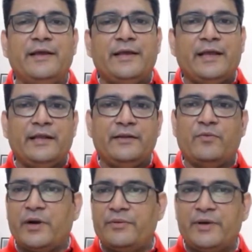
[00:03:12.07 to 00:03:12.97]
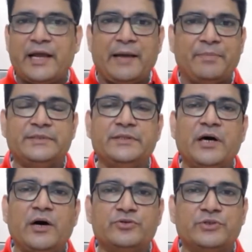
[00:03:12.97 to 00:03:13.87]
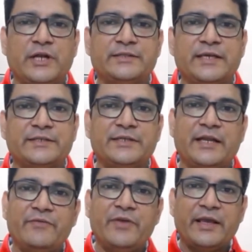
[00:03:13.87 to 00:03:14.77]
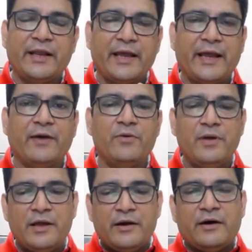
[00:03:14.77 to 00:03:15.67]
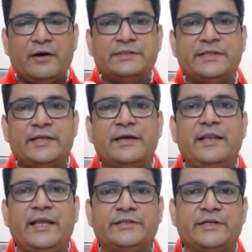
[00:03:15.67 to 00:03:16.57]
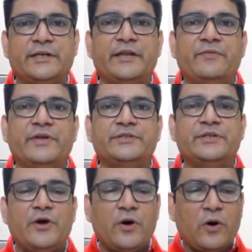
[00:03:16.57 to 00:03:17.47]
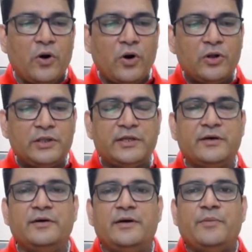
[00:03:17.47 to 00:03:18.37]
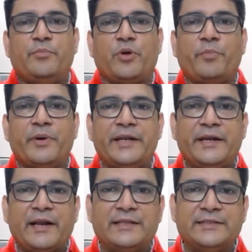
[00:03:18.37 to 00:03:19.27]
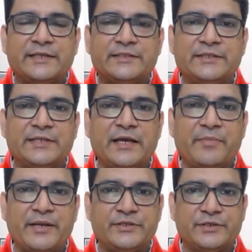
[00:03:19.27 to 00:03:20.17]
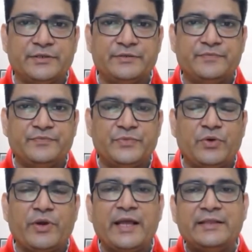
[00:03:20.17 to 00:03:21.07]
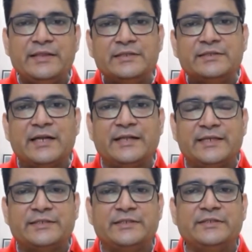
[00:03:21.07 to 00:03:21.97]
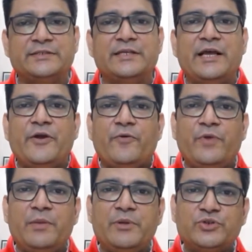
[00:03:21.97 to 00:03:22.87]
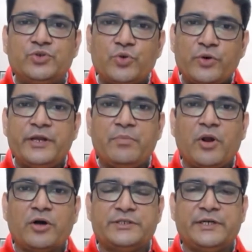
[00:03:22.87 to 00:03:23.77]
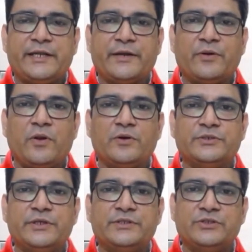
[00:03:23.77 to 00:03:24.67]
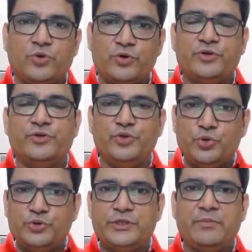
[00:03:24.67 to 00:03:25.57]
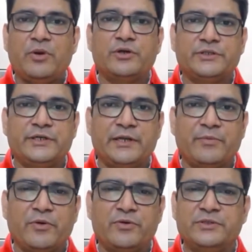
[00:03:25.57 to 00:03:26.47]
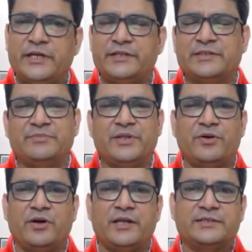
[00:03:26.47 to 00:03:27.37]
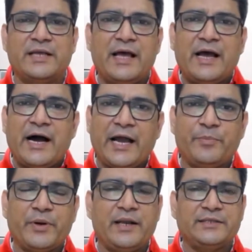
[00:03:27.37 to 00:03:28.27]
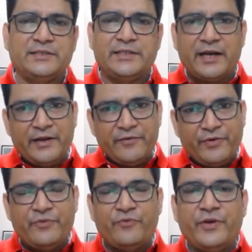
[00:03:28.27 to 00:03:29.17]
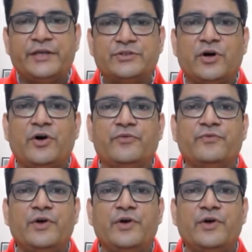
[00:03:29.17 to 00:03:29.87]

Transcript: in whatever happens in the house transaction, and we can have a single ledger in which all the property transactions are mentioned. Okay, and these transactions will be stored in blockchain technology, stored using blockchain technology. There is something called as hyperledger. There are different ways of